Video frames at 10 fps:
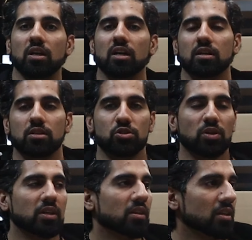I'm gonna
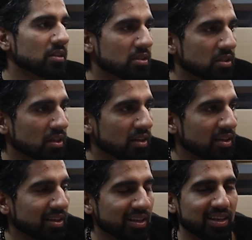drink this
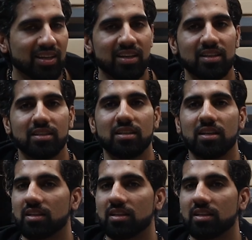and